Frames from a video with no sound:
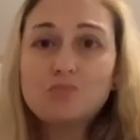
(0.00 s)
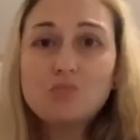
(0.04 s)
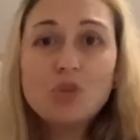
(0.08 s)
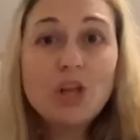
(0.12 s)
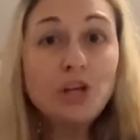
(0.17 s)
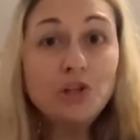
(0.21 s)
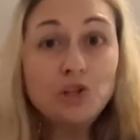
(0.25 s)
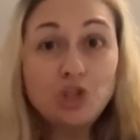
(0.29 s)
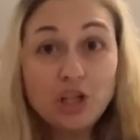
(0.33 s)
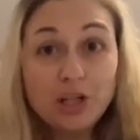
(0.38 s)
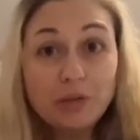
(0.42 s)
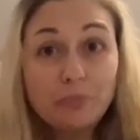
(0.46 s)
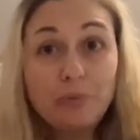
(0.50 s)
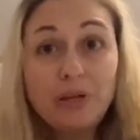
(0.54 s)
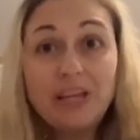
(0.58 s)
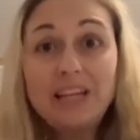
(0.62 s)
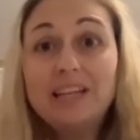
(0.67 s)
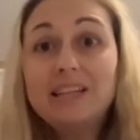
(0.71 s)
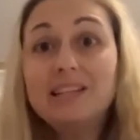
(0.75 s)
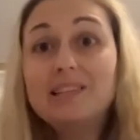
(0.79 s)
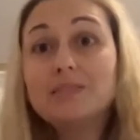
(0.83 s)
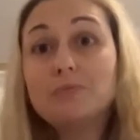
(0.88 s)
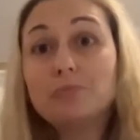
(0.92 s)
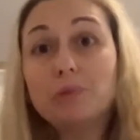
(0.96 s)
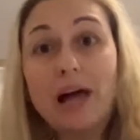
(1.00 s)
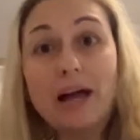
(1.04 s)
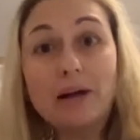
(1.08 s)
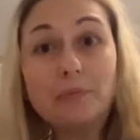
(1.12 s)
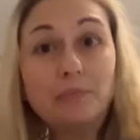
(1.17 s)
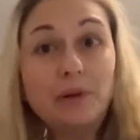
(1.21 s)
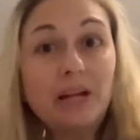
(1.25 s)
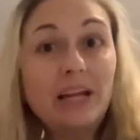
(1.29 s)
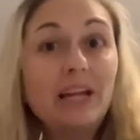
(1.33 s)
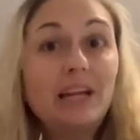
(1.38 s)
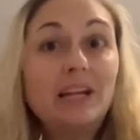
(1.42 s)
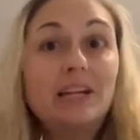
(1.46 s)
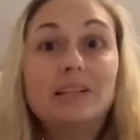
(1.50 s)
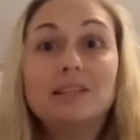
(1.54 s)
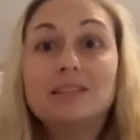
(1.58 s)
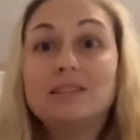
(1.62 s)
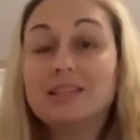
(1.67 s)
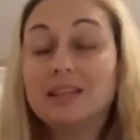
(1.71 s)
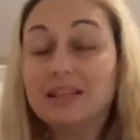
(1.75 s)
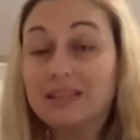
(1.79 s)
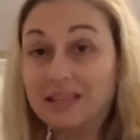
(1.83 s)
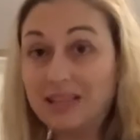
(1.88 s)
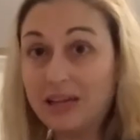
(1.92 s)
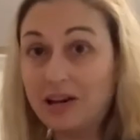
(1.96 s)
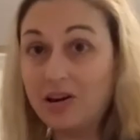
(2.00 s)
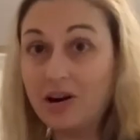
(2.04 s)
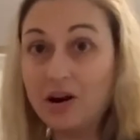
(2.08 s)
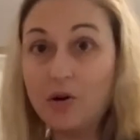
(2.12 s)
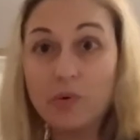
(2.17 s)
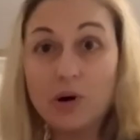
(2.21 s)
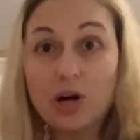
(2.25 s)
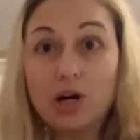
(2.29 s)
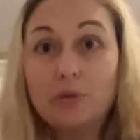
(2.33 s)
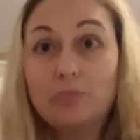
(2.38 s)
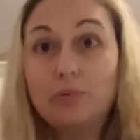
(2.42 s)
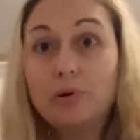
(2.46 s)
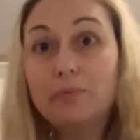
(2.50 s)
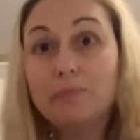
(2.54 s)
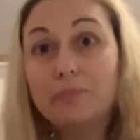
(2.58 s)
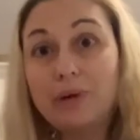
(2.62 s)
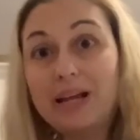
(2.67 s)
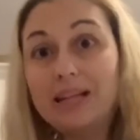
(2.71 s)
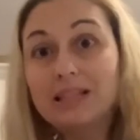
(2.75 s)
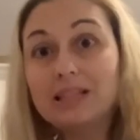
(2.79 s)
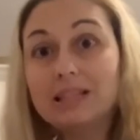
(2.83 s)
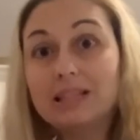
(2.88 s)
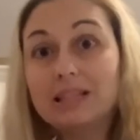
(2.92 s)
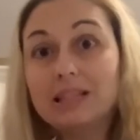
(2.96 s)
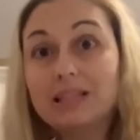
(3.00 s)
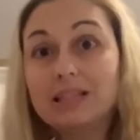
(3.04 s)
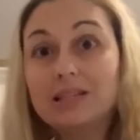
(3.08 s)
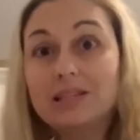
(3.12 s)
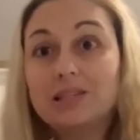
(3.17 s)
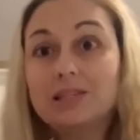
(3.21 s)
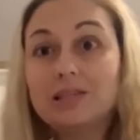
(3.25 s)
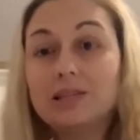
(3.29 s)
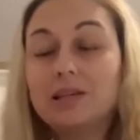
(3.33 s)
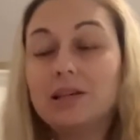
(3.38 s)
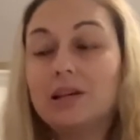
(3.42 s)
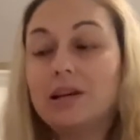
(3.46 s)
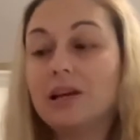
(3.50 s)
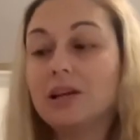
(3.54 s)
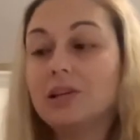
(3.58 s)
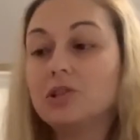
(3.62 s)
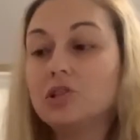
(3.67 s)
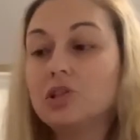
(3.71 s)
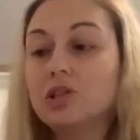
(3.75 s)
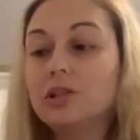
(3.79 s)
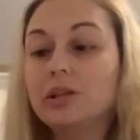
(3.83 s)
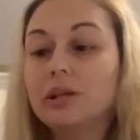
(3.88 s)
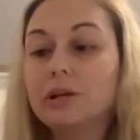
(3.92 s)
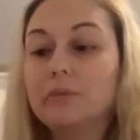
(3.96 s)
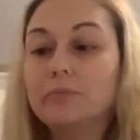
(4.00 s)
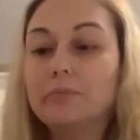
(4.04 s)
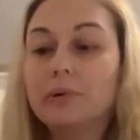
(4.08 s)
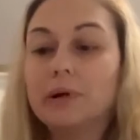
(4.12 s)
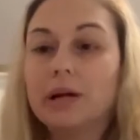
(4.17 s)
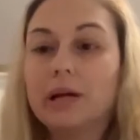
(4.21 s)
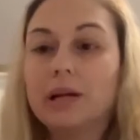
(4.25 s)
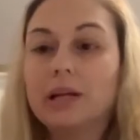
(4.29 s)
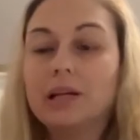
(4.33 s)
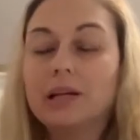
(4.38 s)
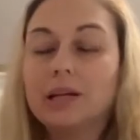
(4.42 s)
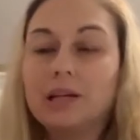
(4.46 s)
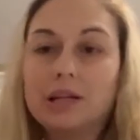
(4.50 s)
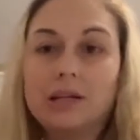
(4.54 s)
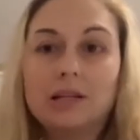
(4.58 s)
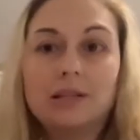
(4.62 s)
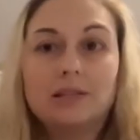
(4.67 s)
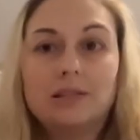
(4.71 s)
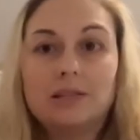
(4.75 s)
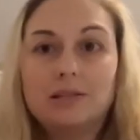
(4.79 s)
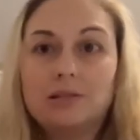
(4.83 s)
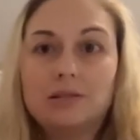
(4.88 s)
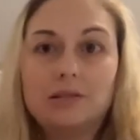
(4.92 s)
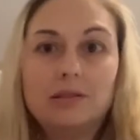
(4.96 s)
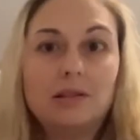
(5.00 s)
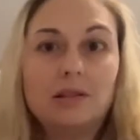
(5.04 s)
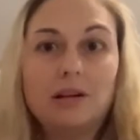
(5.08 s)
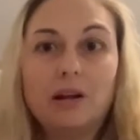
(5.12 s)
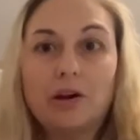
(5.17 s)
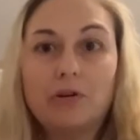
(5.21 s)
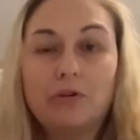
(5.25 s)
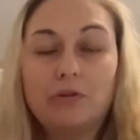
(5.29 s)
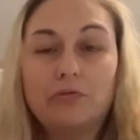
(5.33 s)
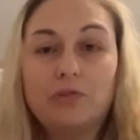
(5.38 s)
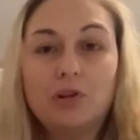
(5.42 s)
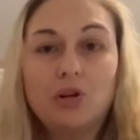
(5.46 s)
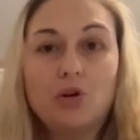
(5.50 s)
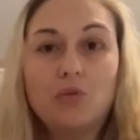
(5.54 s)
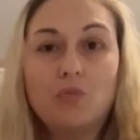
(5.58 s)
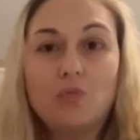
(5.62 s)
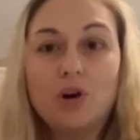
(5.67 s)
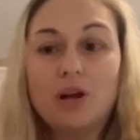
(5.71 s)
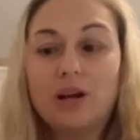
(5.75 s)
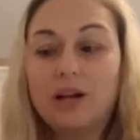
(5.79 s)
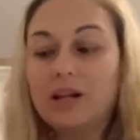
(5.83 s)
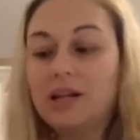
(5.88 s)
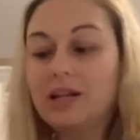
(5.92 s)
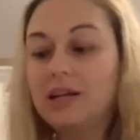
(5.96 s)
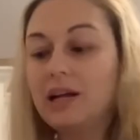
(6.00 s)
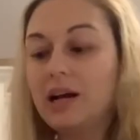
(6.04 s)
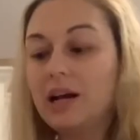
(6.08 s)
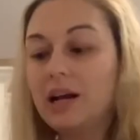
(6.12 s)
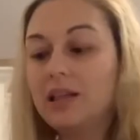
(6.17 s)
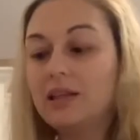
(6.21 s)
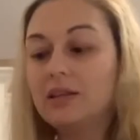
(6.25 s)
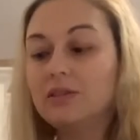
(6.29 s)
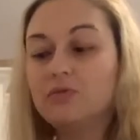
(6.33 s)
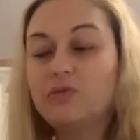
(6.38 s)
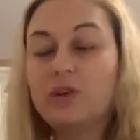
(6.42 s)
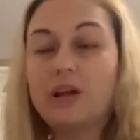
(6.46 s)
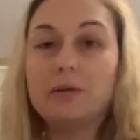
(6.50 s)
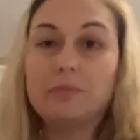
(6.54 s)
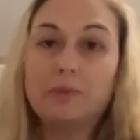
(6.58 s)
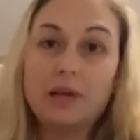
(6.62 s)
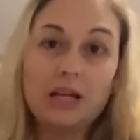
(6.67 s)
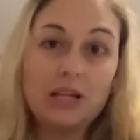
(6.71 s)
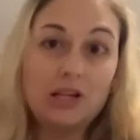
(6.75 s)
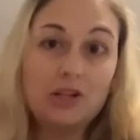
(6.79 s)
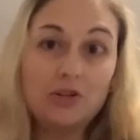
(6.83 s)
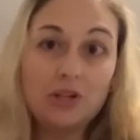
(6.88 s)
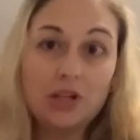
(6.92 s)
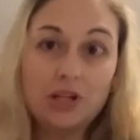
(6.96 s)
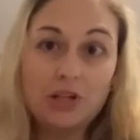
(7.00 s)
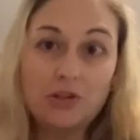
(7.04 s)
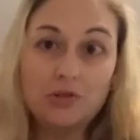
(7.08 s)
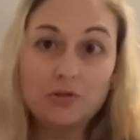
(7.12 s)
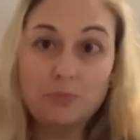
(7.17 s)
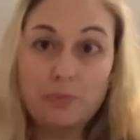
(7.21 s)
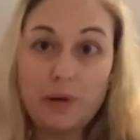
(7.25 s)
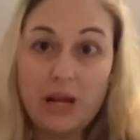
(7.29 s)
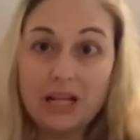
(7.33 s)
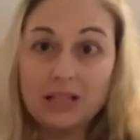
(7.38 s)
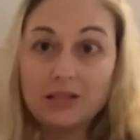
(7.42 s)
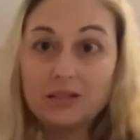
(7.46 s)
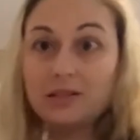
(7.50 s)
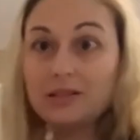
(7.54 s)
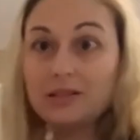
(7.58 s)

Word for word: chickpeas, black beans, etc. We're gonna put beans in this chili, but it's, you know, if you don't want any kind of this fake meat, you can use beans